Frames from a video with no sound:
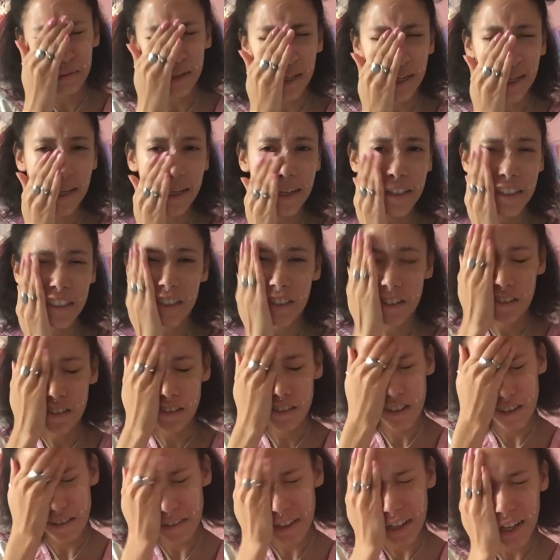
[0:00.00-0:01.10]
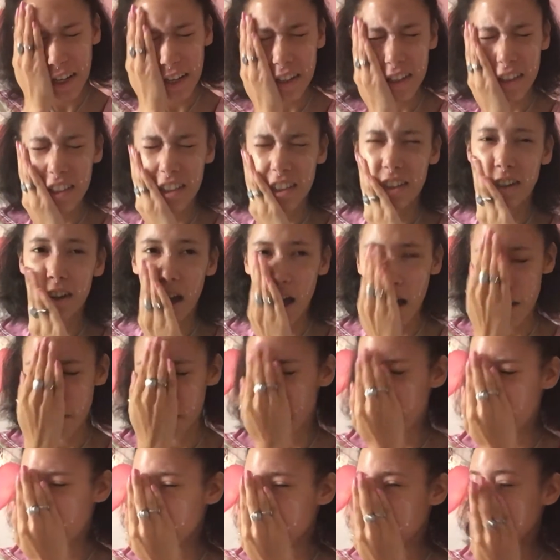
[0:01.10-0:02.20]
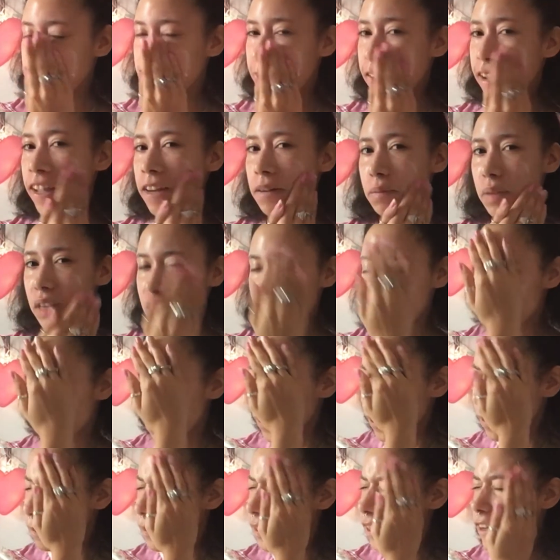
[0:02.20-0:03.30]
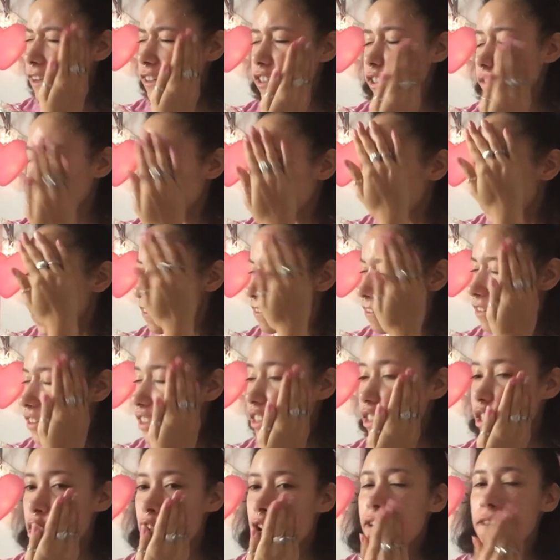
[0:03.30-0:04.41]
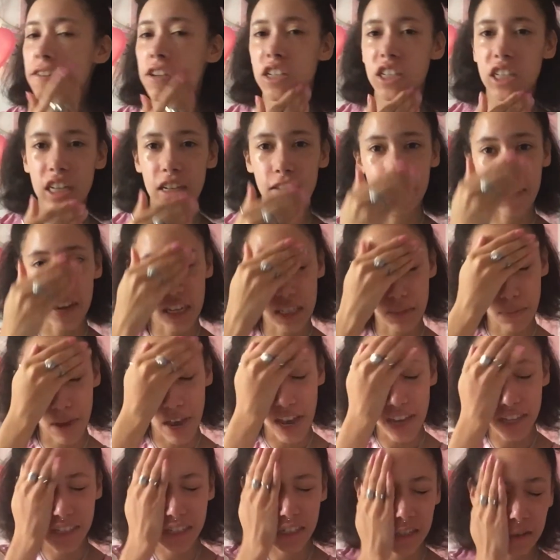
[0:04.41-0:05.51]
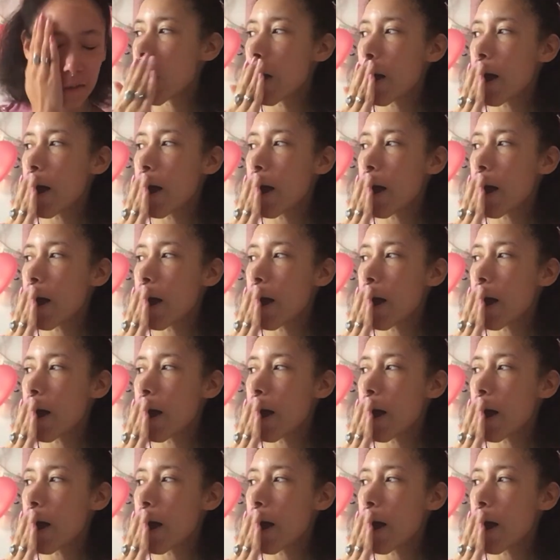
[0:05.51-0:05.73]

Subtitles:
weeks or 3 weeks, I alternate, because sometimes I also will use sheet face masks.